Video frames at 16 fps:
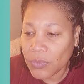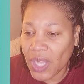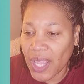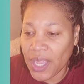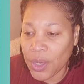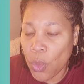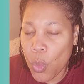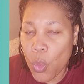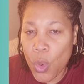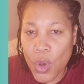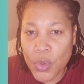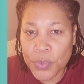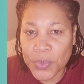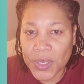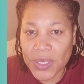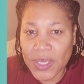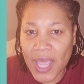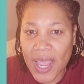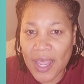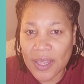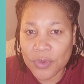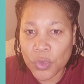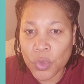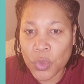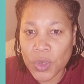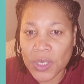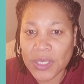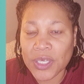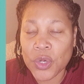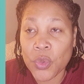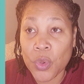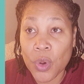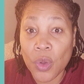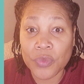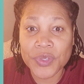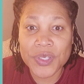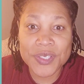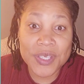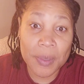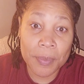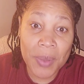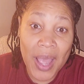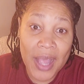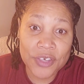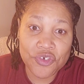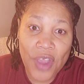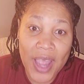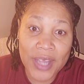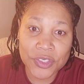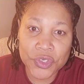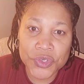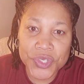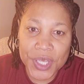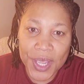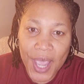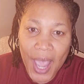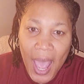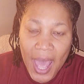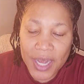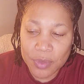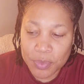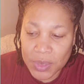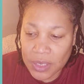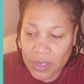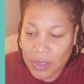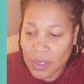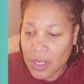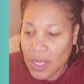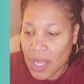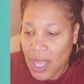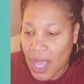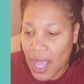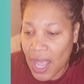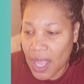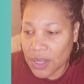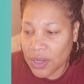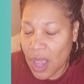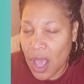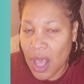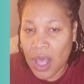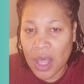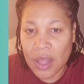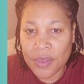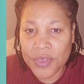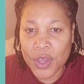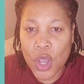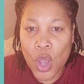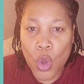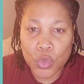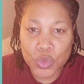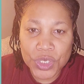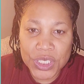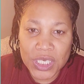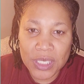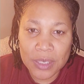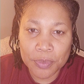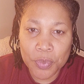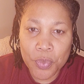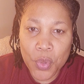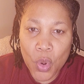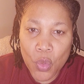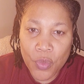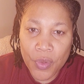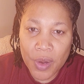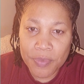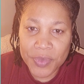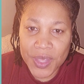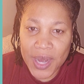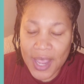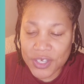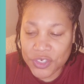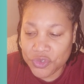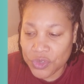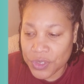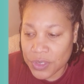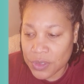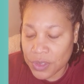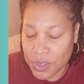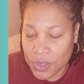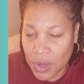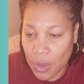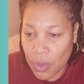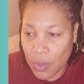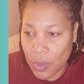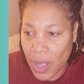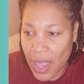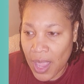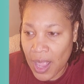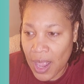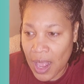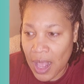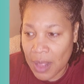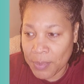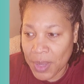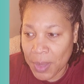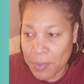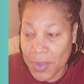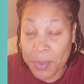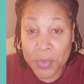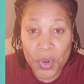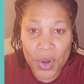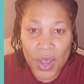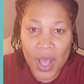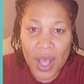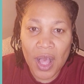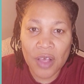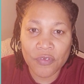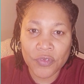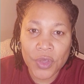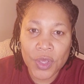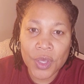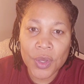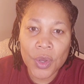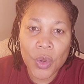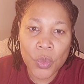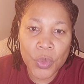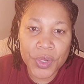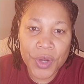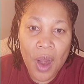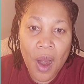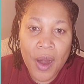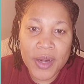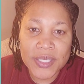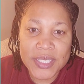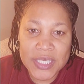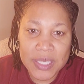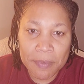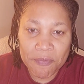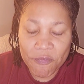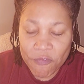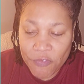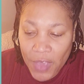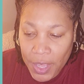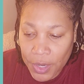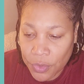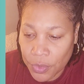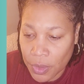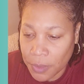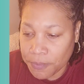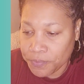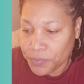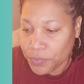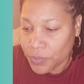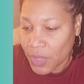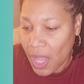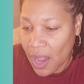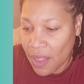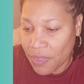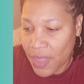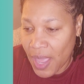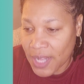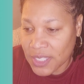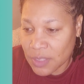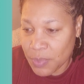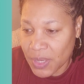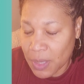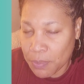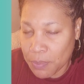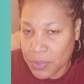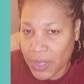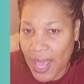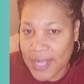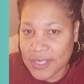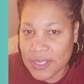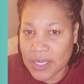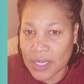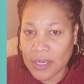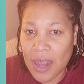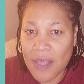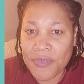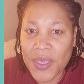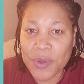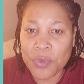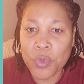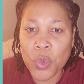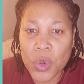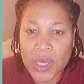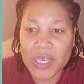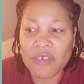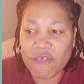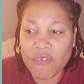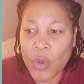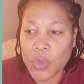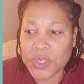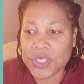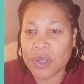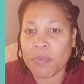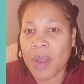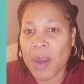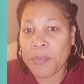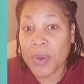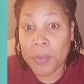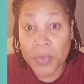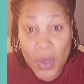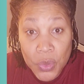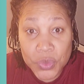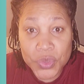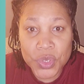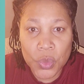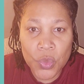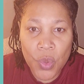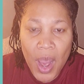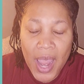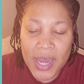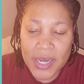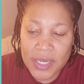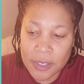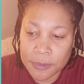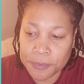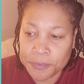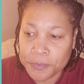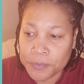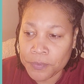and a workbook, and really grow the Subcontractors Academy and the coaching program that I'm a member of with RSM Federal. And that's been a blessing. And then really focus on my proposal writing